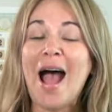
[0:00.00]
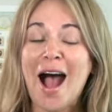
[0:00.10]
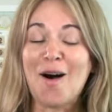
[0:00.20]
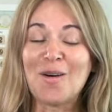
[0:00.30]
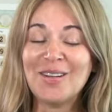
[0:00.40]

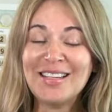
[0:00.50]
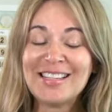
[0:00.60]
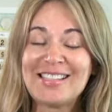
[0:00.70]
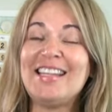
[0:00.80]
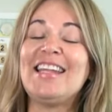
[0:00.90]
Wow.
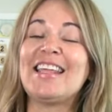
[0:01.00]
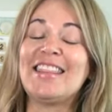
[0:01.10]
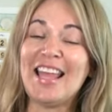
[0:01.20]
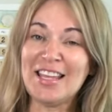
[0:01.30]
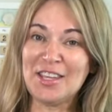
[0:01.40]
Cindy,
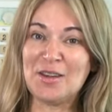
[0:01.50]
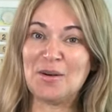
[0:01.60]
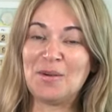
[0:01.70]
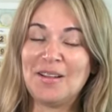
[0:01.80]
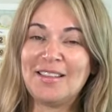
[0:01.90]
thank
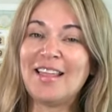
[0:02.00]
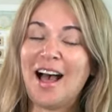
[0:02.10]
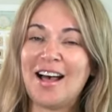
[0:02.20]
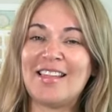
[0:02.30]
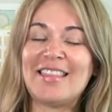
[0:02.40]
you.
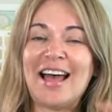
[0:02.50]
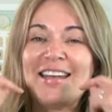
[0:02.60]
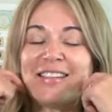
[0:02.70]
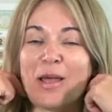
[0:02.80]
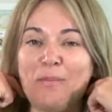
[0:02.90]
Uh,
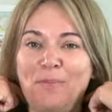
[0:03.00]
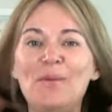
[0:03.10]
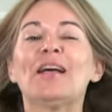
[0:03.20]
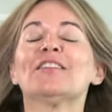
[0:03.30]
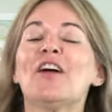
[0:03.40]
that is a
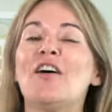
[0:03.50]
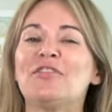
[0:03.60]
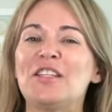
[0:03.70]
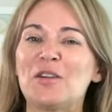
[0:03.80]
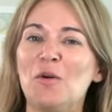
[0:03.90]
big,
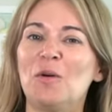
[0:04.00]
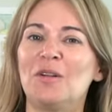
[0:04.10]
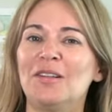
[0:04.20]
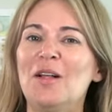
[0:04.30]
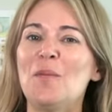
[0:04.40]
lofty goal.